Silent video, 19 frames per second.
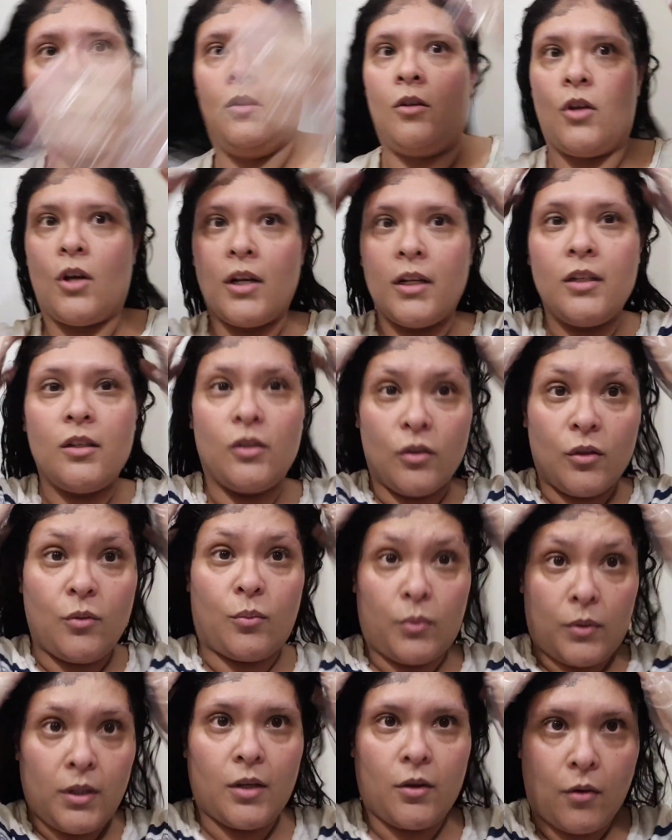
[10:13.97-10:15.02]
You're going to look
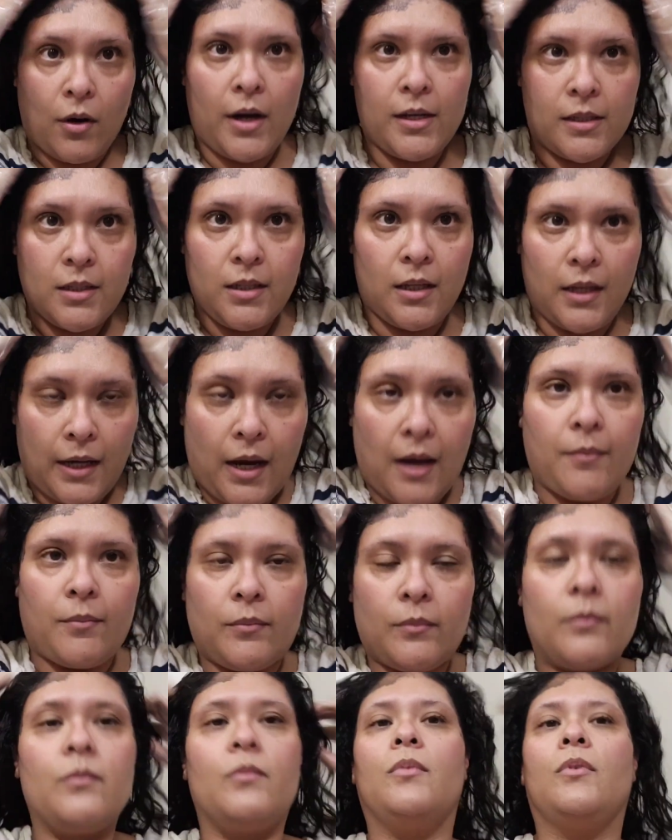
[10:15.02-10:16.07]
really crazy like I'm
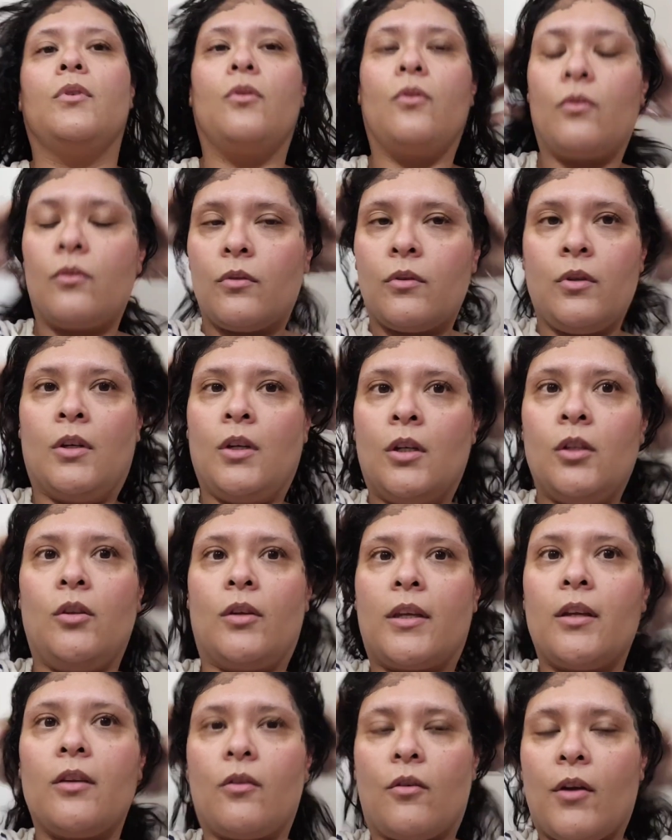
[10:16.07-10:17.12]

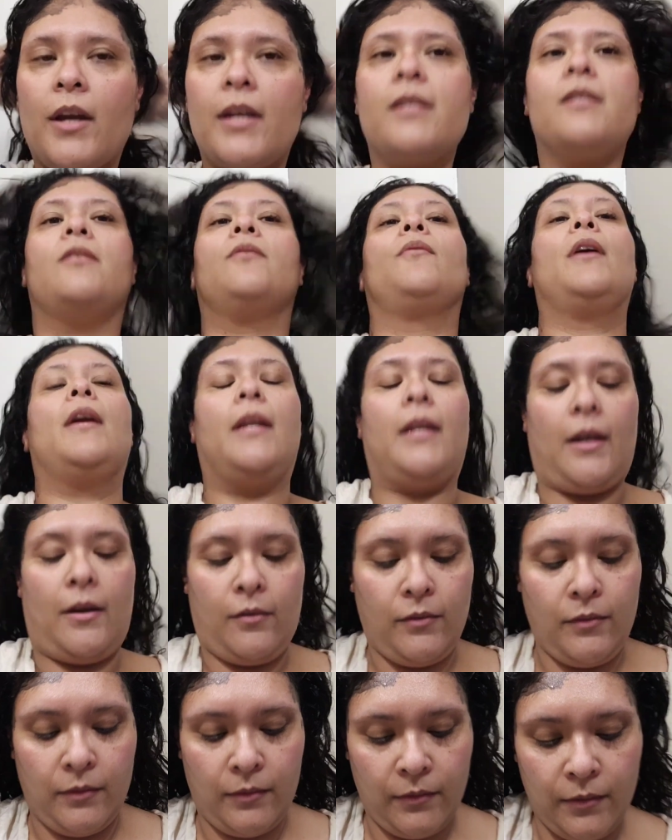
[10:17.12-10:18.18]
looking crazy right now.
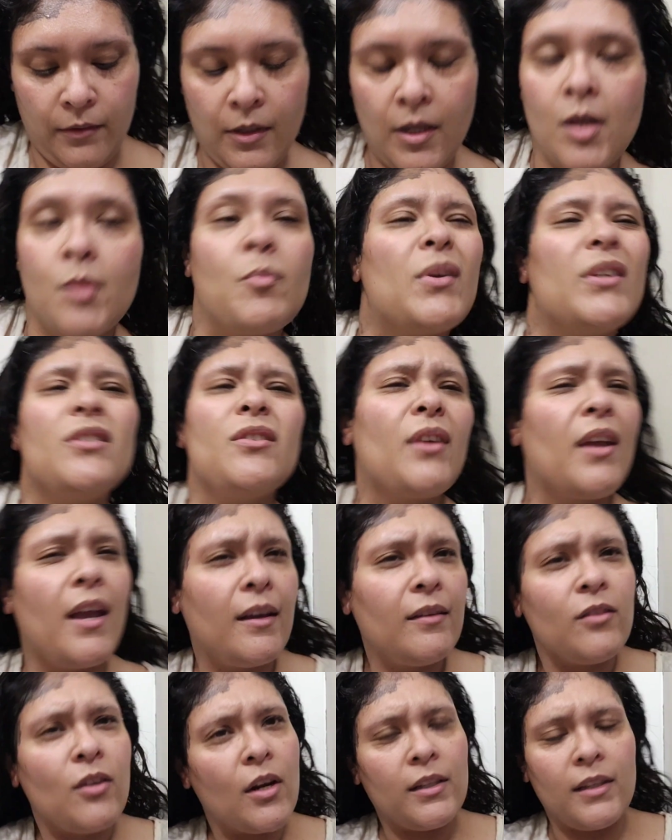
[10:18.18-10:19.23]
But it's okay.
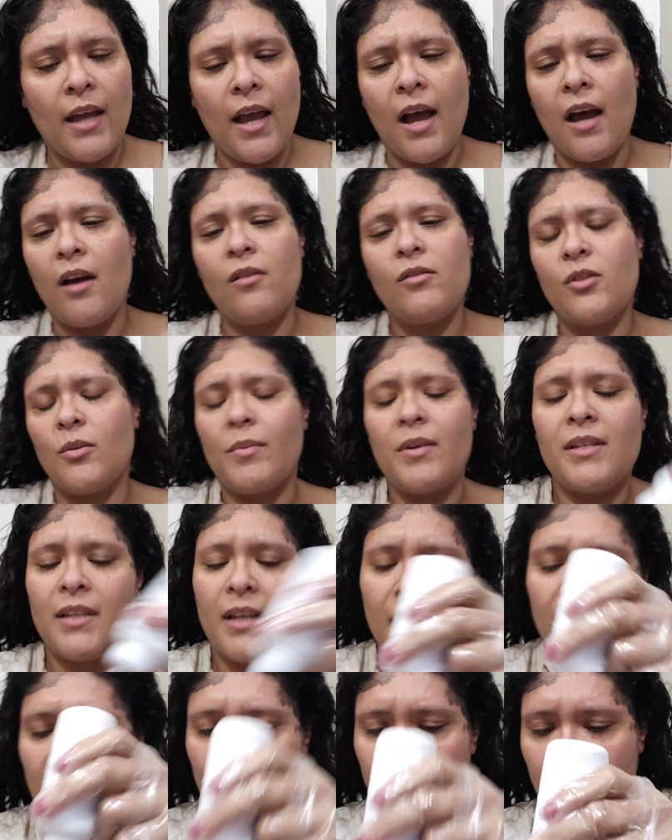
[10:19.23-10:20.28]
You're at the house. Nobody's
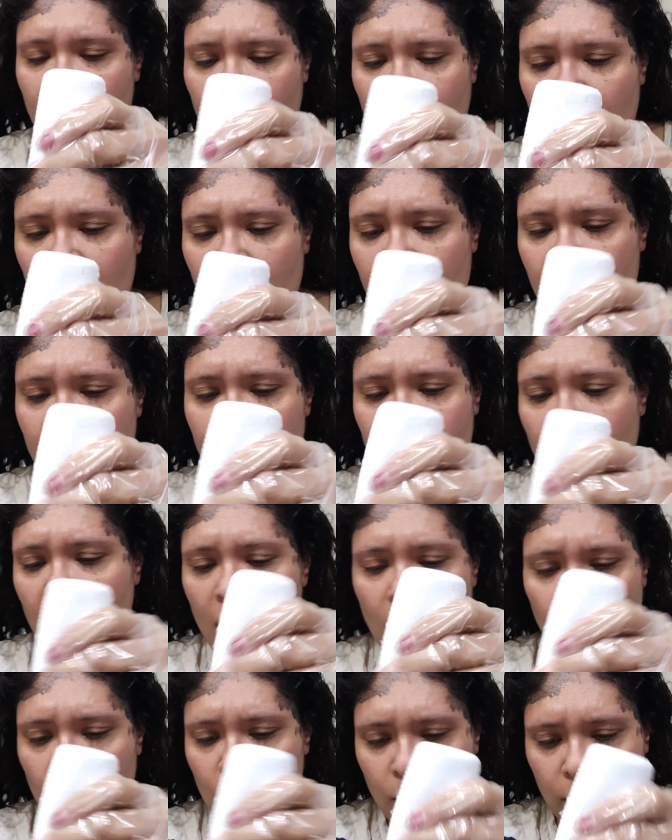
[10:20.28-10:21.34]
going to see
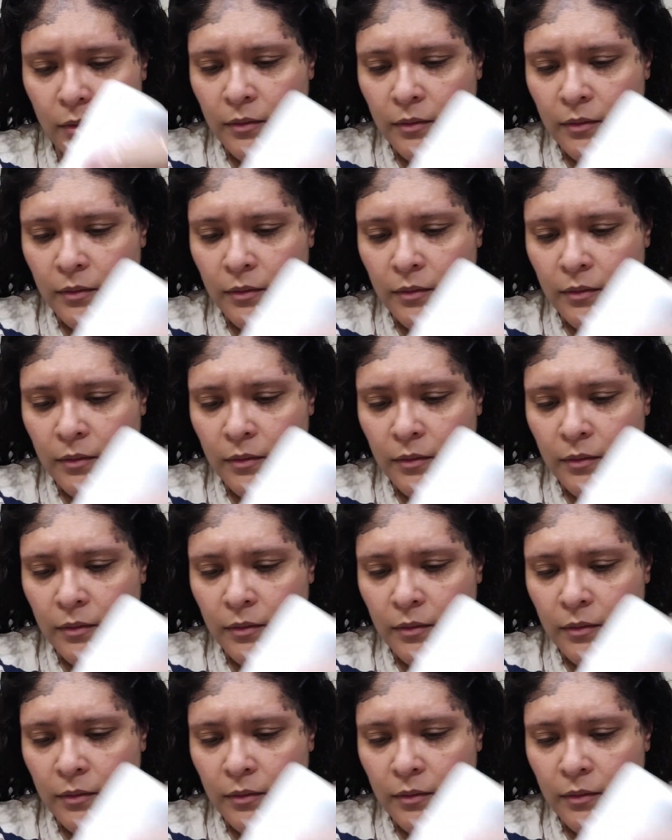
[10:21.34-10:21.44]
you.